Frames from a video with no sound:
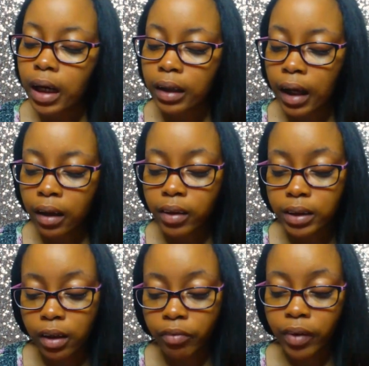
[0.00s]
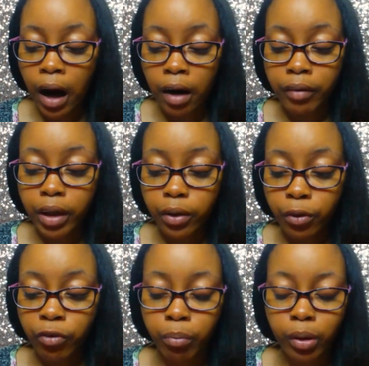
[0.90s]
A lot of the stuff I already
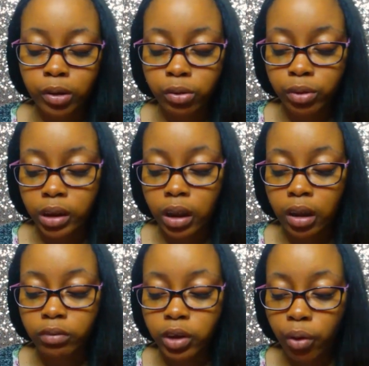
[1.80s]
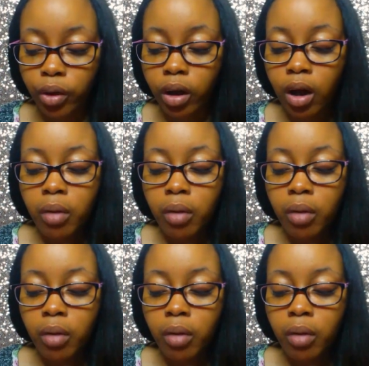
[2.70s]
knew from personal study of Jonah,